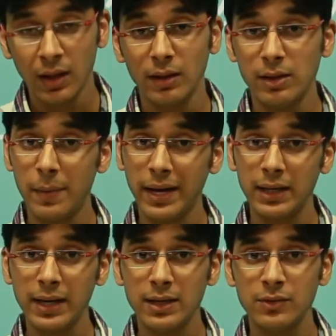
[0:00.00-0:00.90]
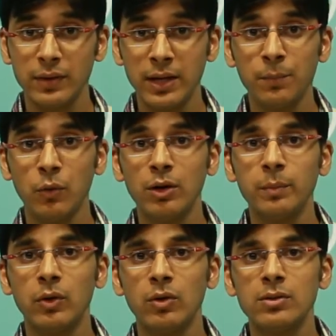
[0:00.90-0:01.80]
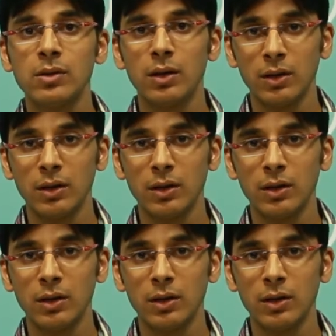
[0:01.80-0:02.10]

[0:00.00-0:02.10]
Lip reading: The backlight is very important because